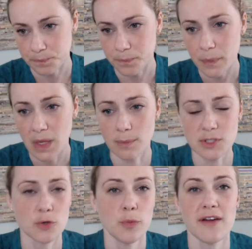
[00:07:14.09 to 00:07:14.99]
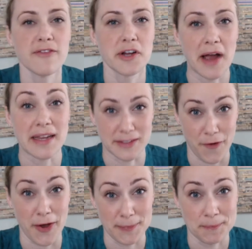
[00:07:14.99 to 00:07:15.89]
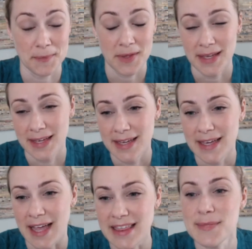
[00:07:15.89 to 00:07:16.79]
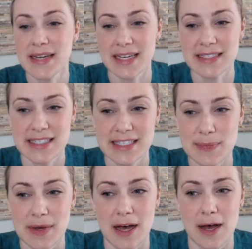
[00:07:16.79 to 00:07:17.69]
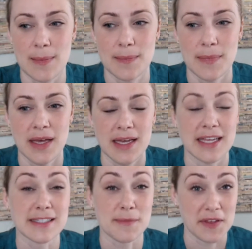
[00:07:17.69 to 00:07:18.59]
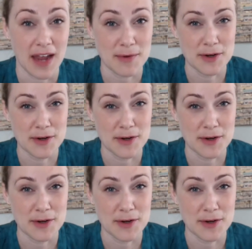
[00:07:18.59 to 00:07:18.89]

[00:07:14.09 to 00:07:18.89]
Um, so wherever you're at is fine. And then my next tip, um, and something I've been